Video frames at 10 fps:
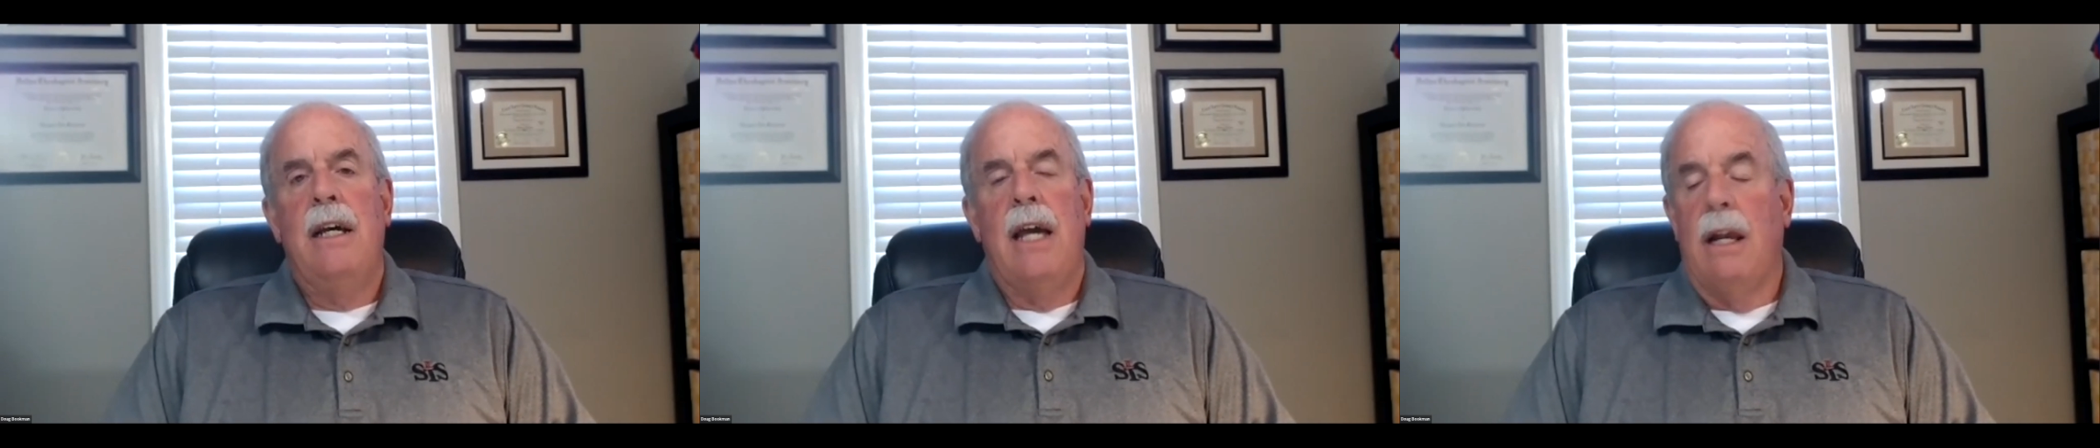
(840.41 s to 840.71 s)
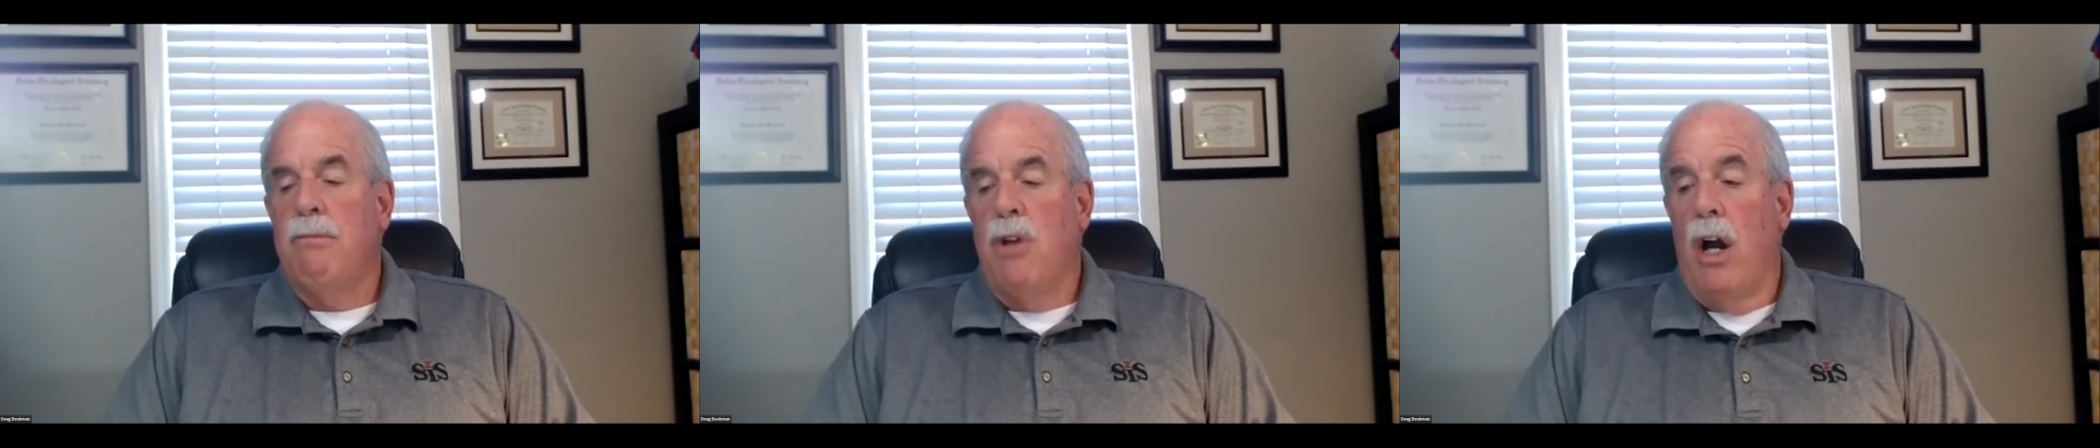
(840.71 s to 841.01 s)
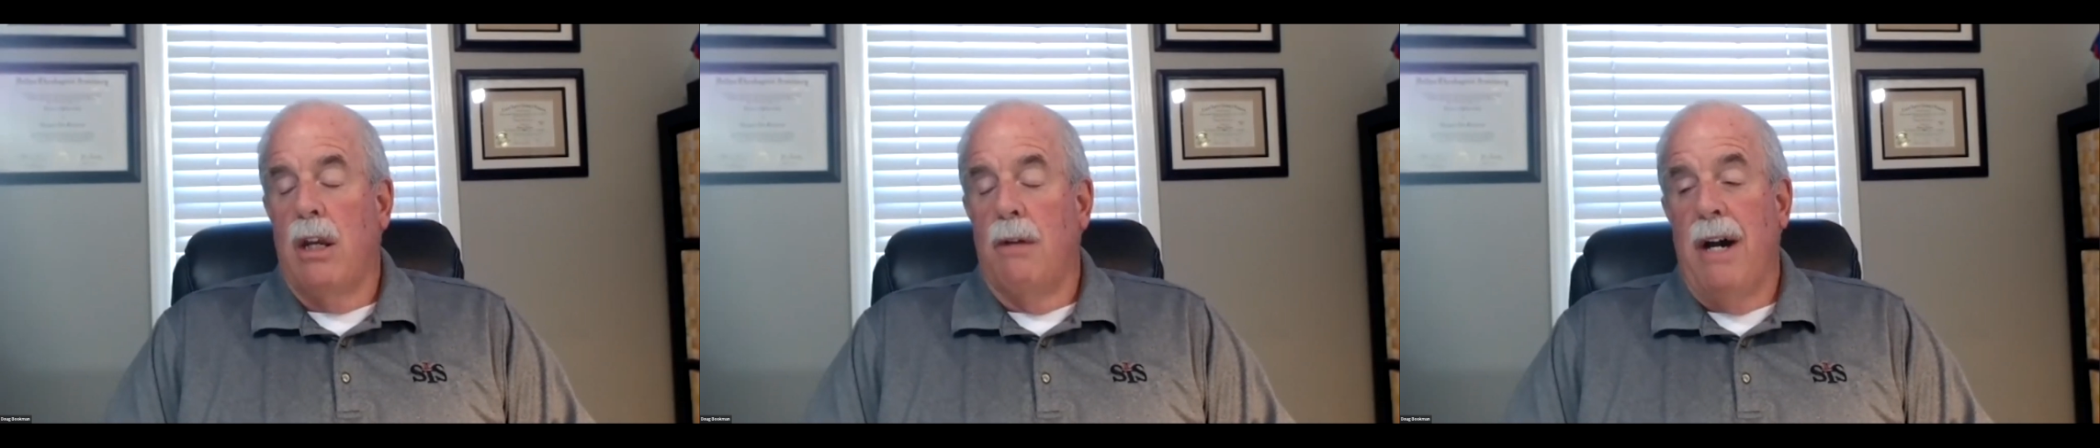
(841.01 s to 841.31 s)
and I'm
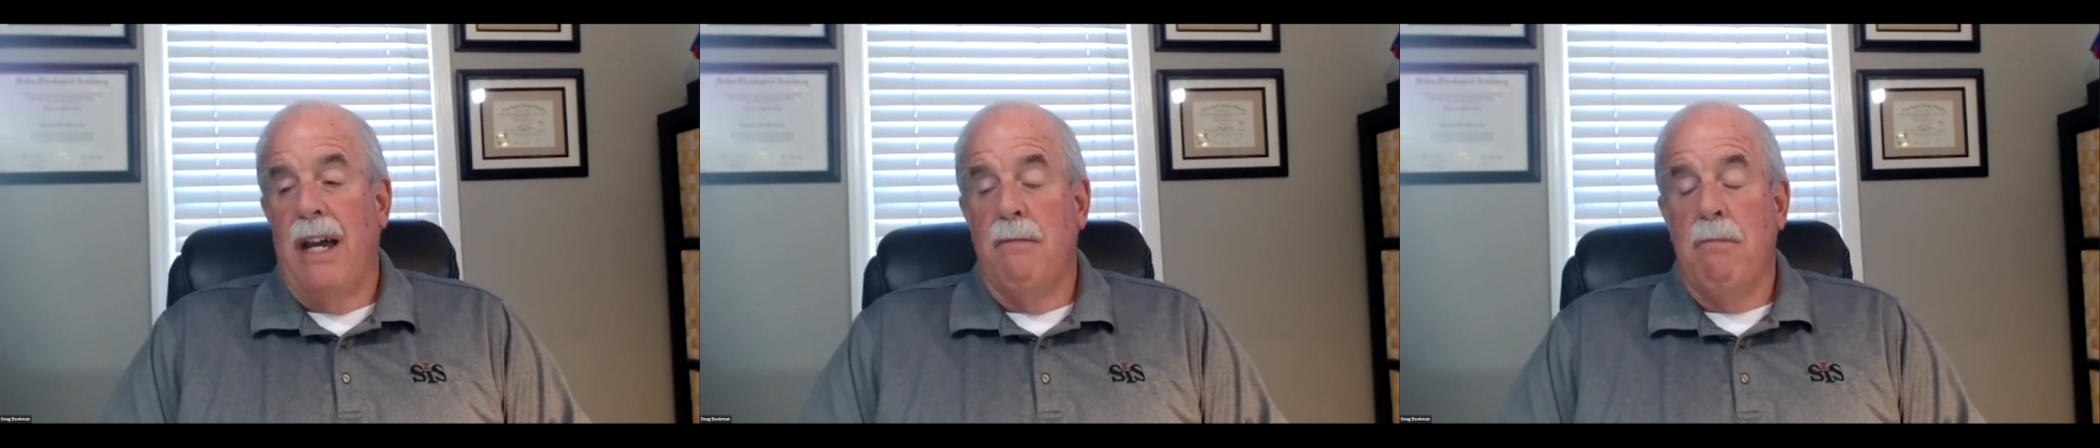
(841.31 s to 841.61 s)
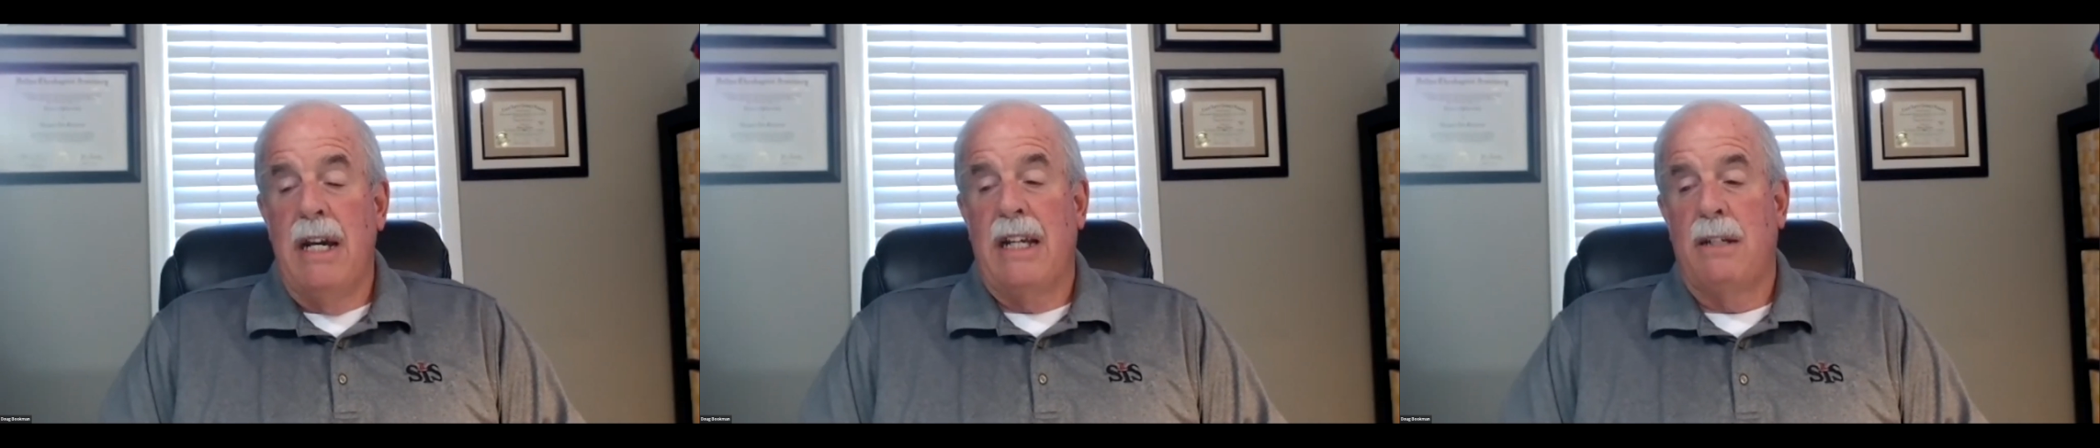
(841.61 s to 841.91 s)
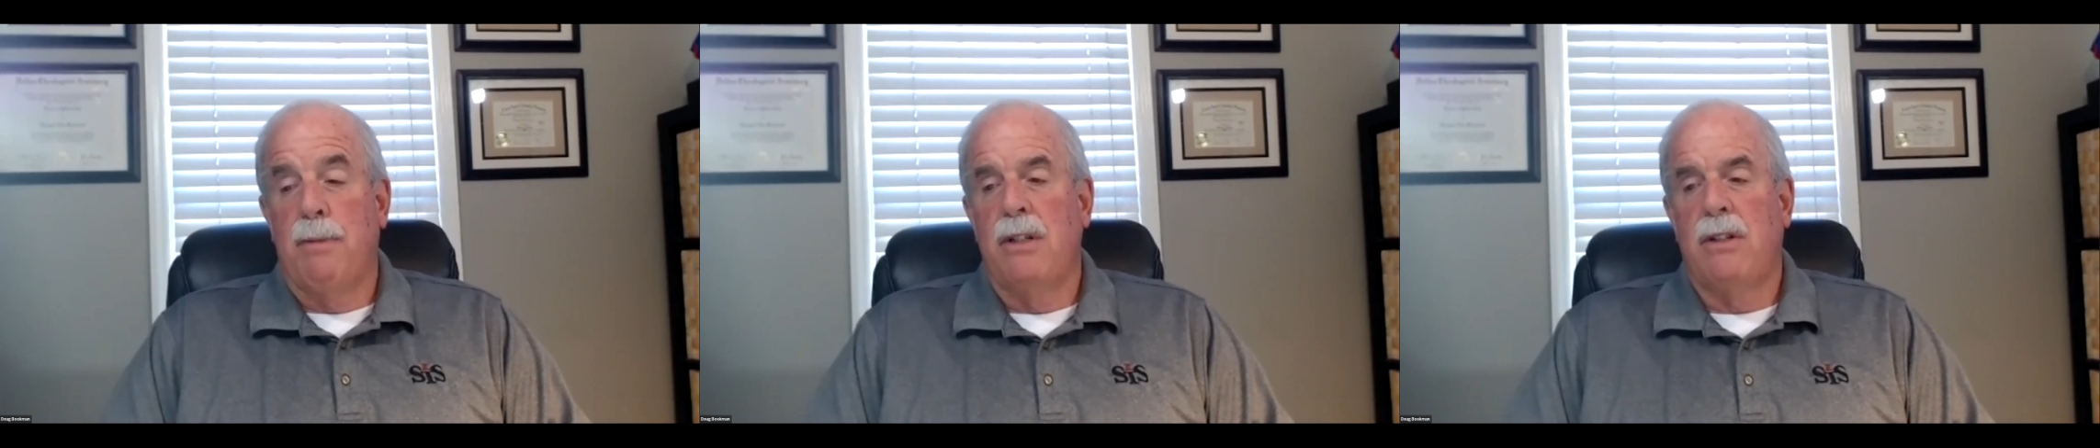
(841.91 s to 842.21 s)
talking about in my
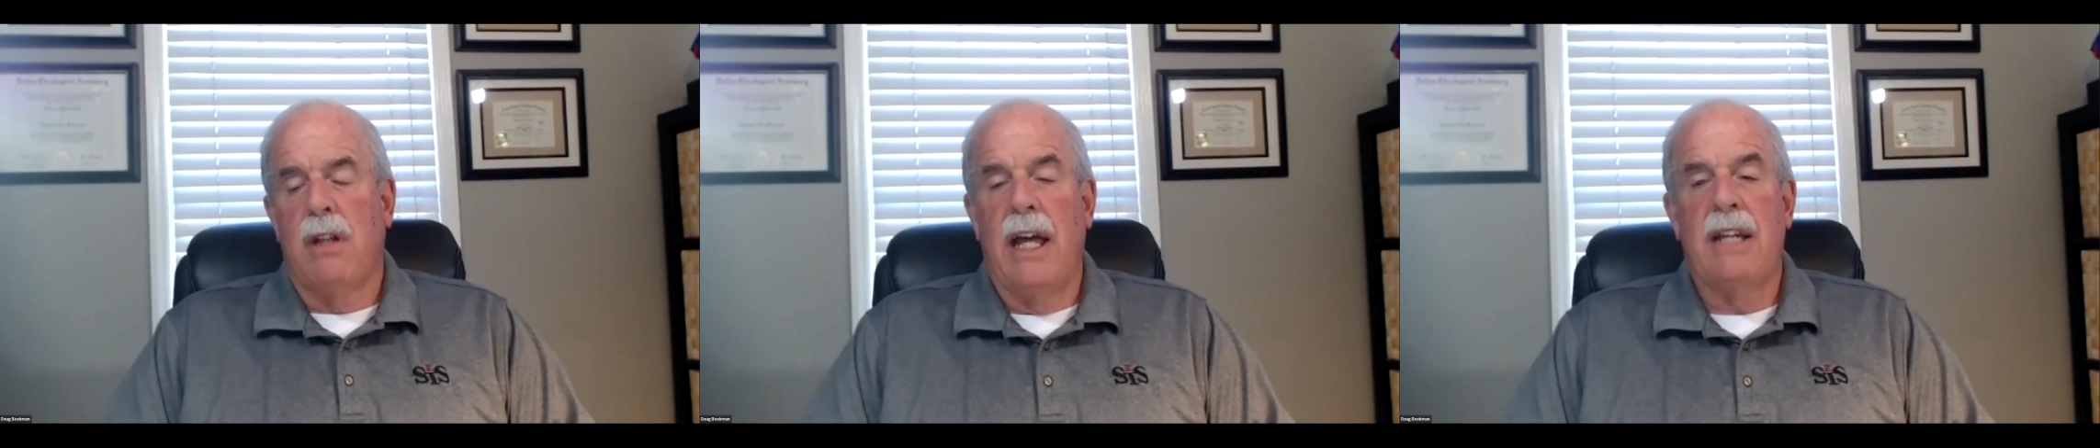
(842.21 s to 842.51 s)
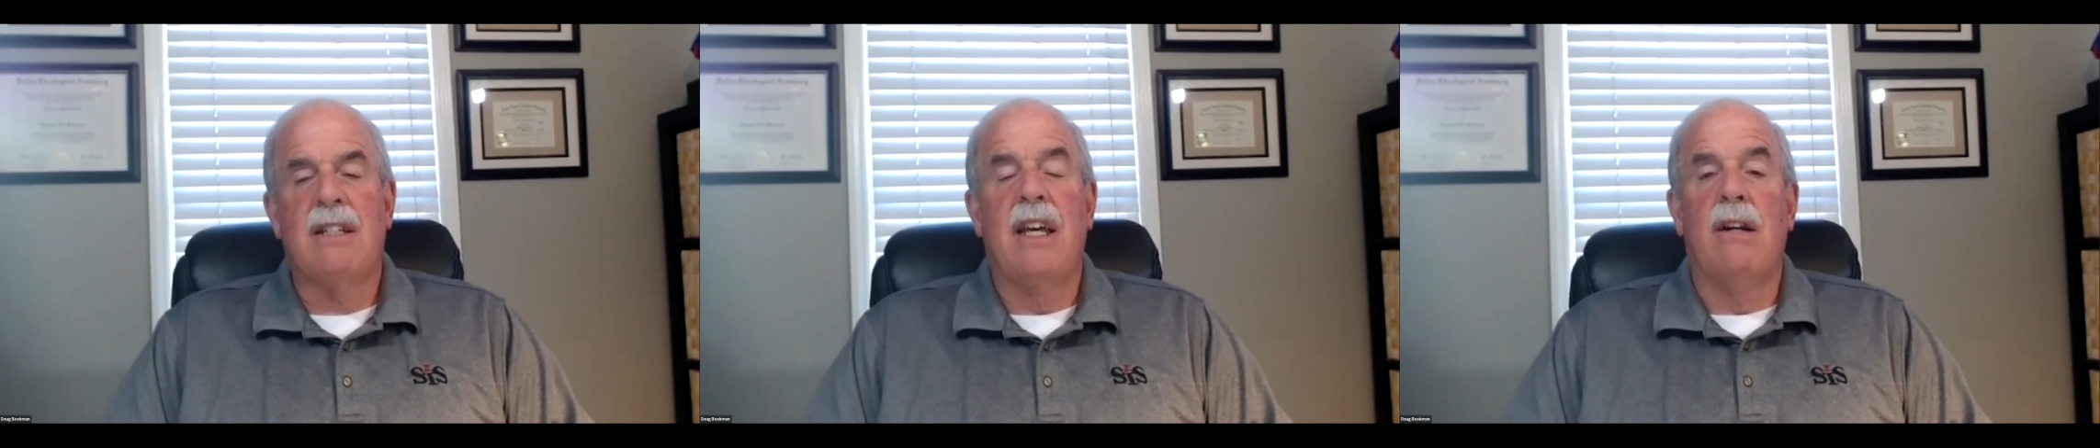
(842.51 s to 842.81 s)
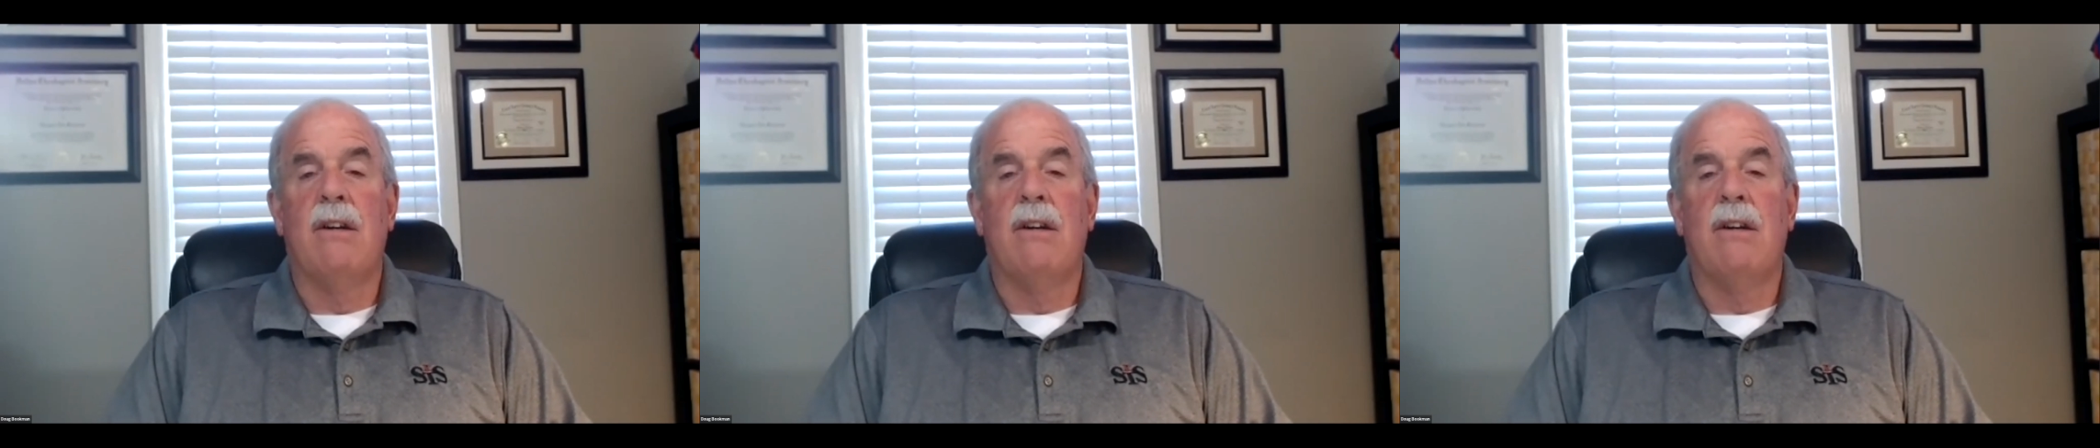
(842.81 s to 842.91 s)
experience the last 10 or